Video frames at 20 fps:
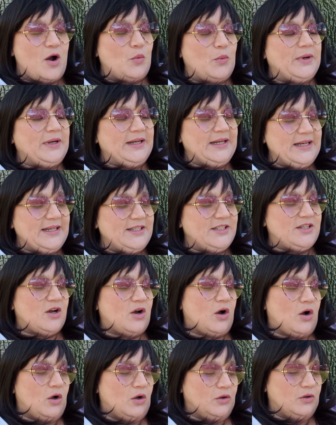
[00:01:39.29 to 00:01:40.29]
We need
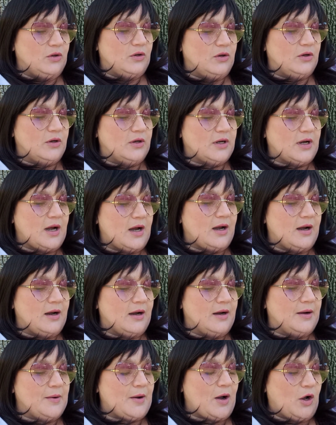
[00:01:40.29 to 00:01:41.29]
to
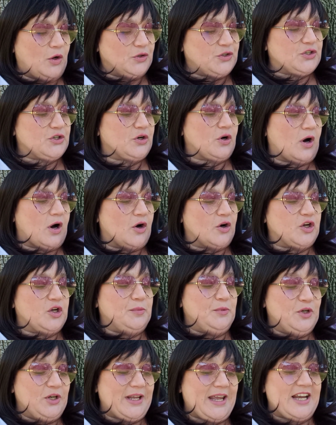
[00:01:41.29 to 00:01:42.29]
alter our
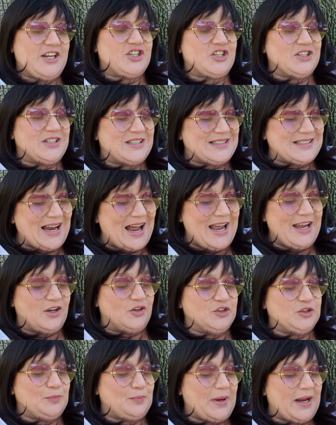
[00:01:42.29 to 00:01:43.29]
communication
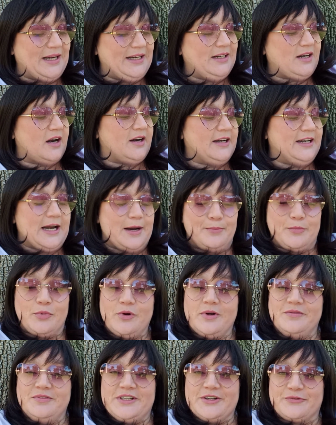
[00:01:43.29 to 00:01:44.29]
style depending on a
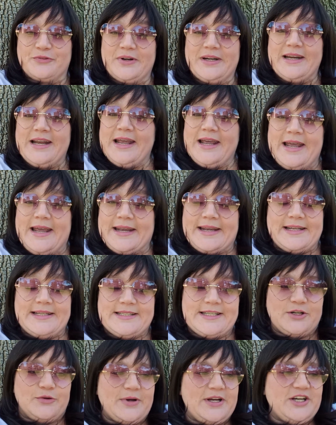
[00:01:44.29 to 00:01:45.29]
number of different
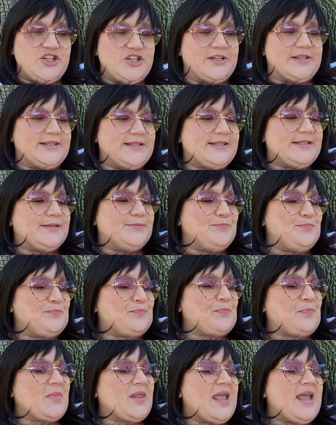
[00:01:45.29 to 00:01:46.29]
considerations.
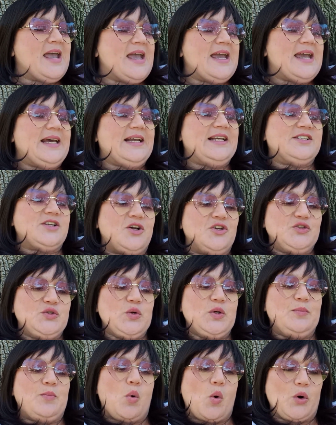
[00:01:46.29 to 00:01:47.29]
It is
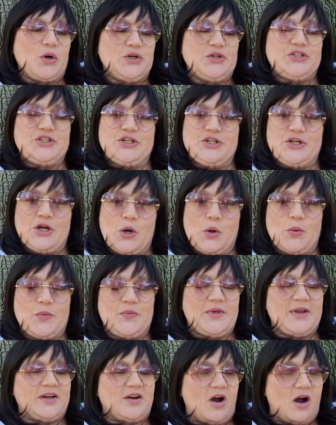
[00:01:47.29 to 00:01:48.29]
also important to
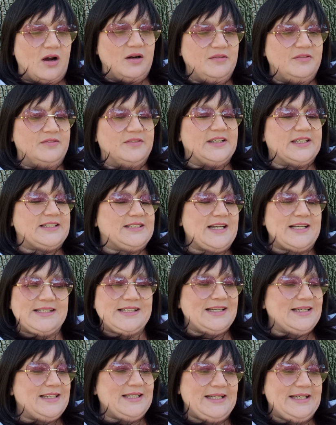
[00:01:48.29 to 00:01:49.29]
note that conflict
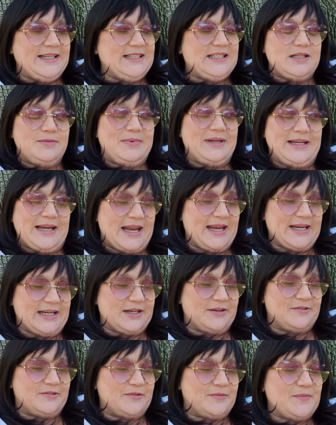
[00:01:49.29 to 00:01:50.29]
doesn't need to be
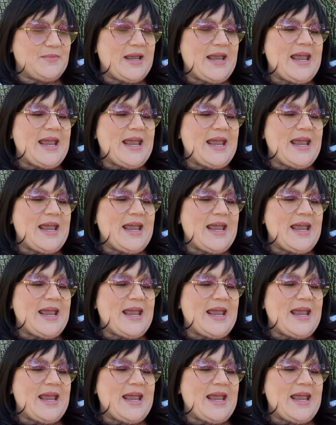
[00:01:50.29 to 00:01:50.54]
negative.